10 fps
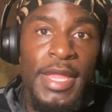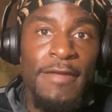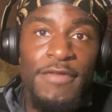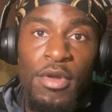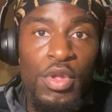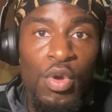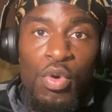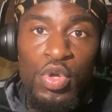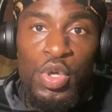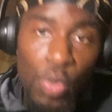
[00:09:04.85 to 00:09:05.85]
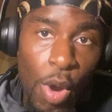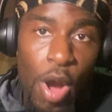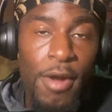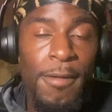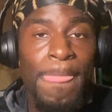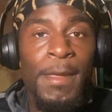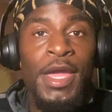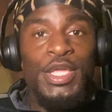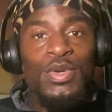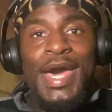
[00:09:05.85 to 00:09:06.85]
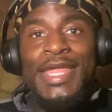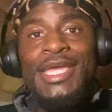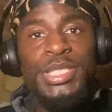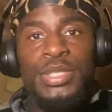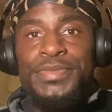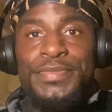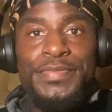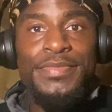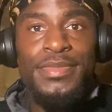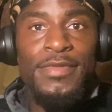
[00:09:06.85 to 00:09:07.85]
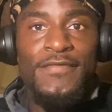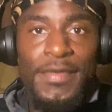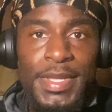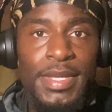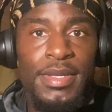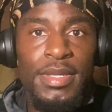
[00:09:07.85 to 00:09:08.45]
If you don't know who you are, you got an issue. Feel me?